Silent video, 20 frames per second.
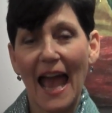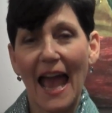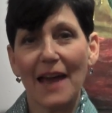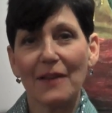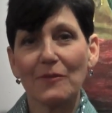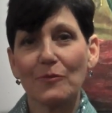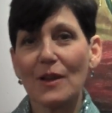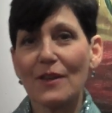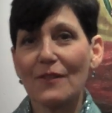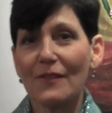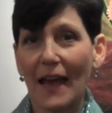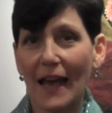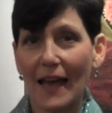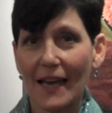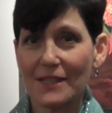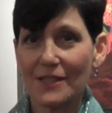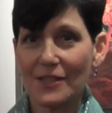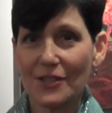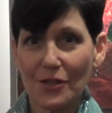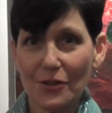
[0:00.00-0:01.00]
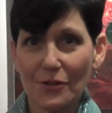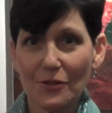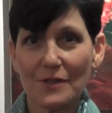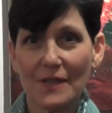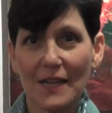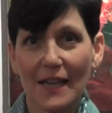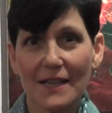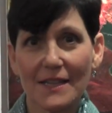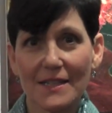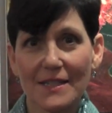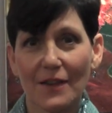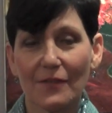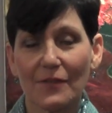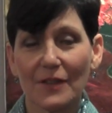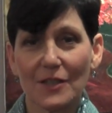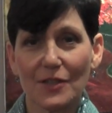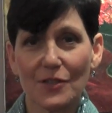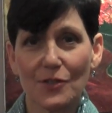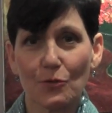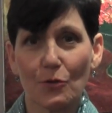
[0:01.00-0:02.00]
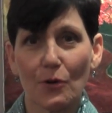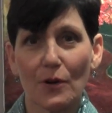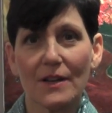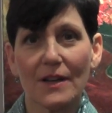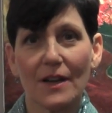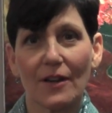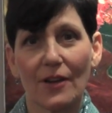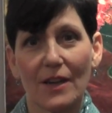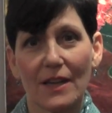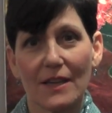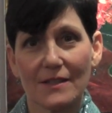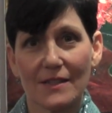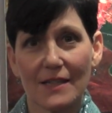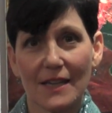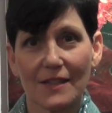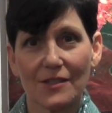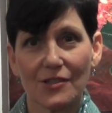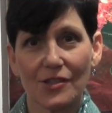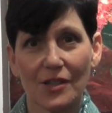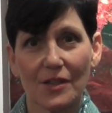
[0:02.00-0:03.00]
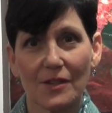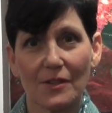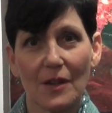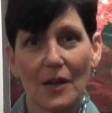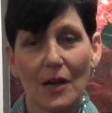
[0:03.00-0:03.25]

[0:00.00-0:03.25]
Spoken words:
And we've had 2 days of extraordinary intention.